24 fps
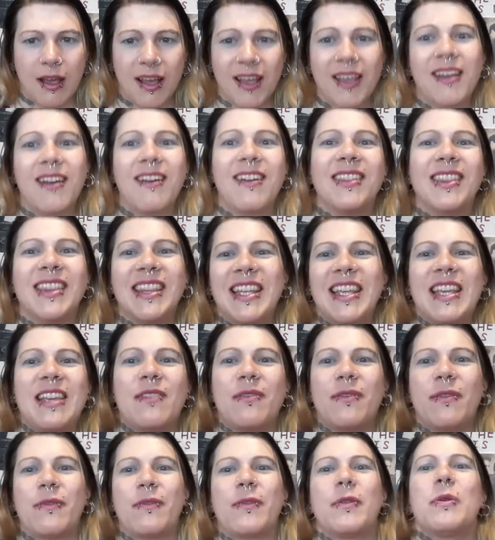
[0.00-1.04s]
I can't
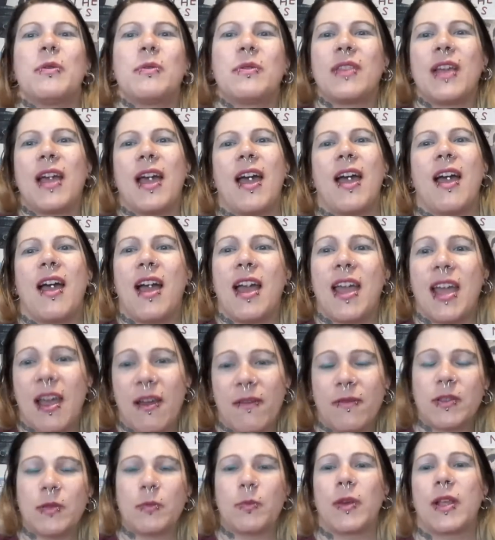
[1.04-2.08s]
leave food there. I
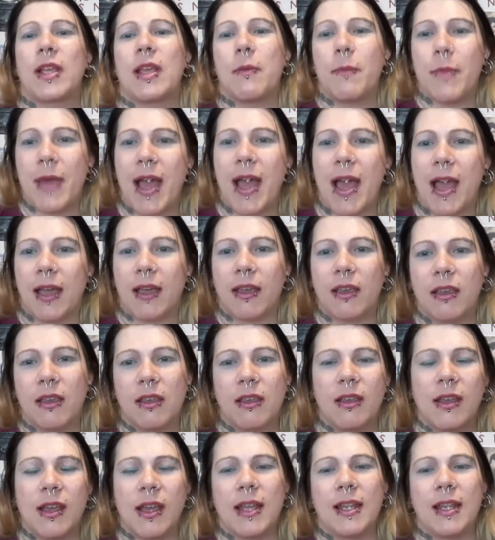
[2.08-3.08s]
have to bring it back.